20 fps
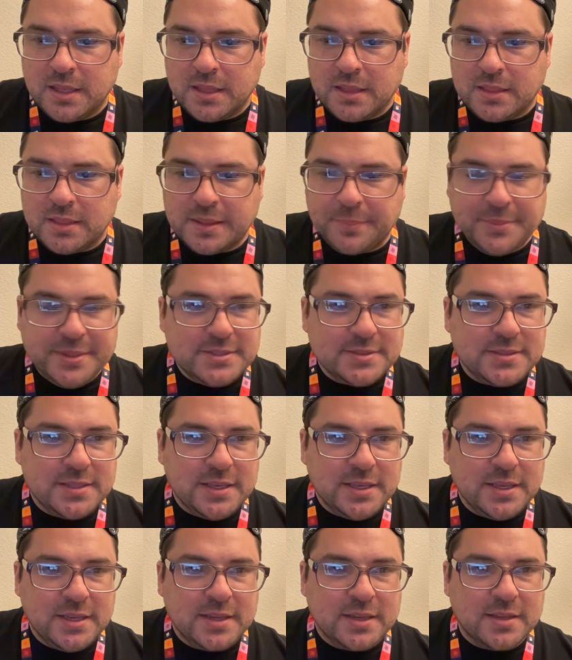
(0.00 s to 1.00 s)
Let me
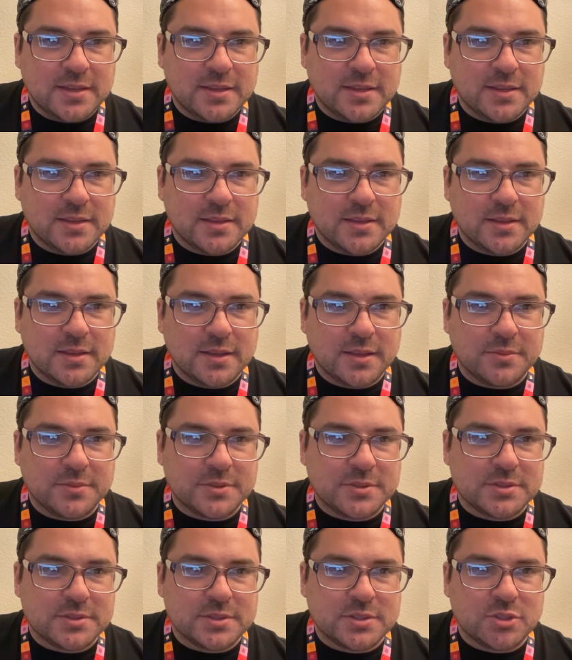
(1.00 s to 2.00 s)
see. I'm
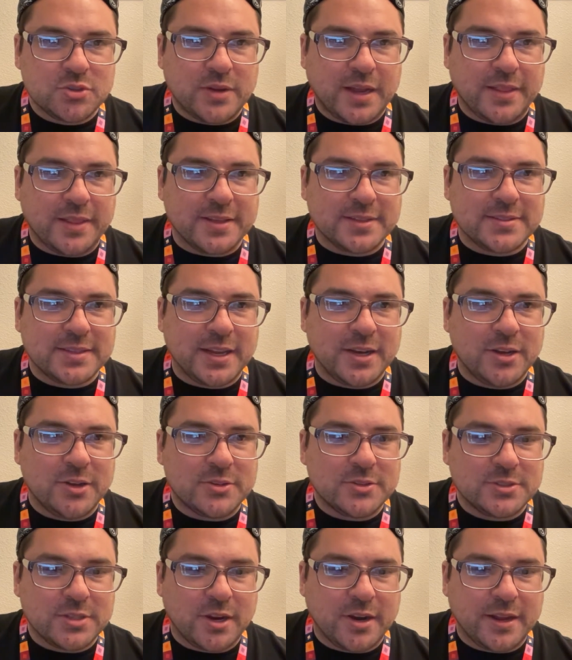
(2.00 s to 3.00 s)
just gonna try this. I know,
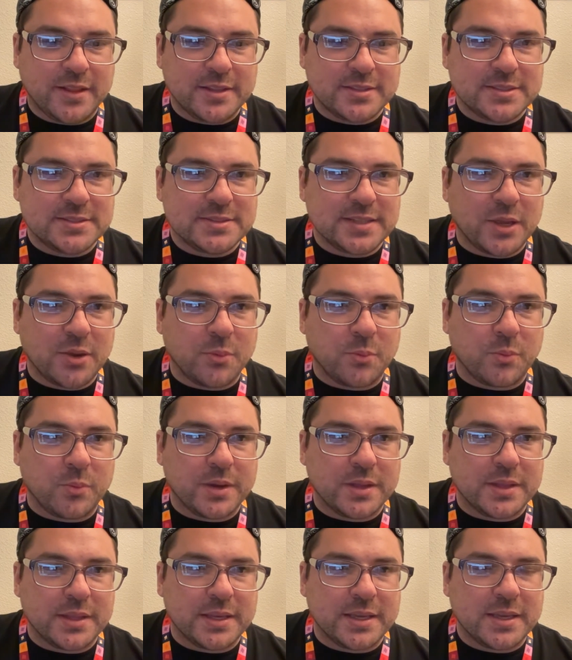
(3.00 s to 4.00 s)
sorry, this is like
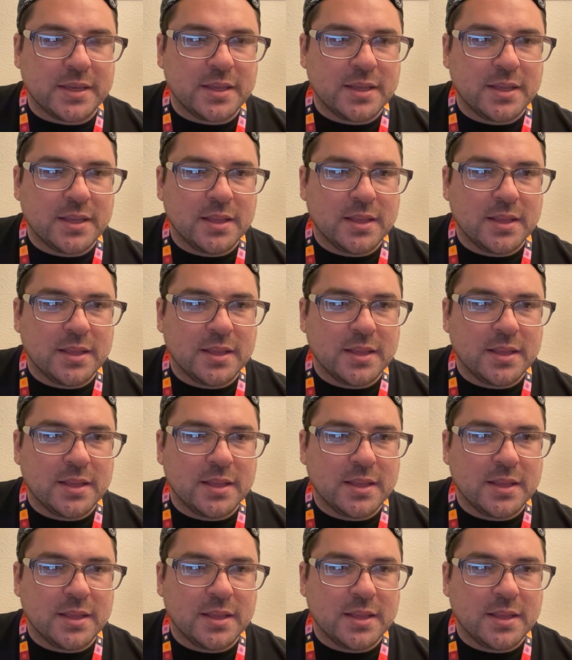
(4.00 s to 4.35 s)
really